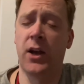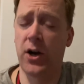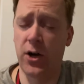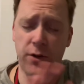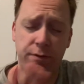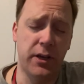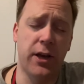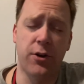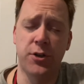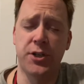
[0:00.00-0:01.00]
all of the
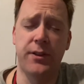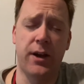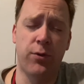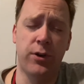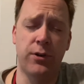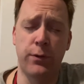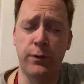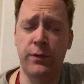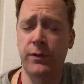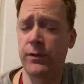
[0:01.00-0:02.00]
energy that we
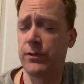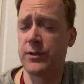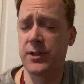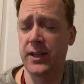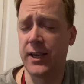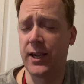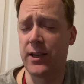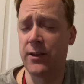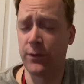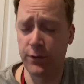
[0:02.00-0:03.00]
use today
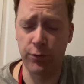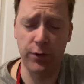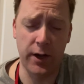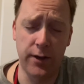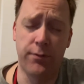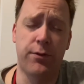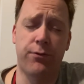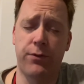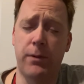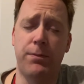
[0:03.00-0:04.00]
is derived
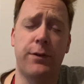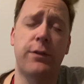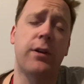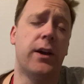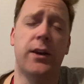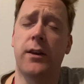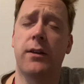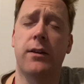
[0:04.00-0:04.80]
from the sun,